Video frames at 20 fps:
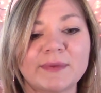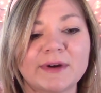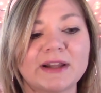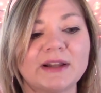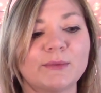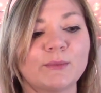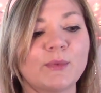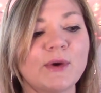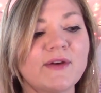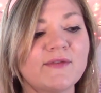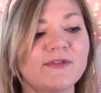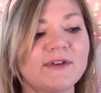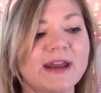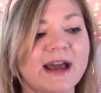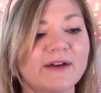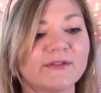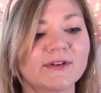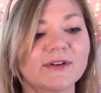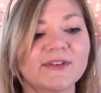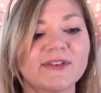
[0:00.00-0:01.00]
but we've
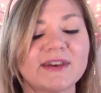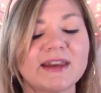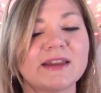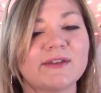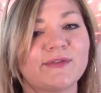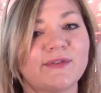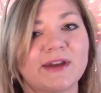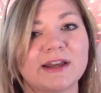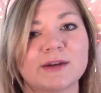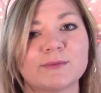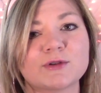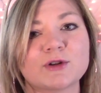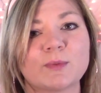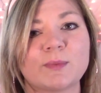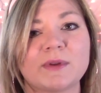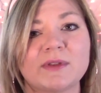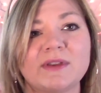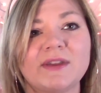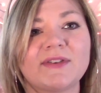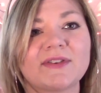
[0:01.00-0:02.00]
never seen a Phantom
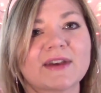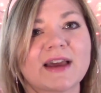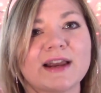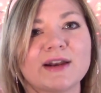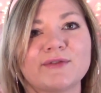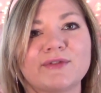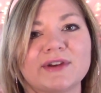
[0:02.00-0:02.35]
Troupe in this kind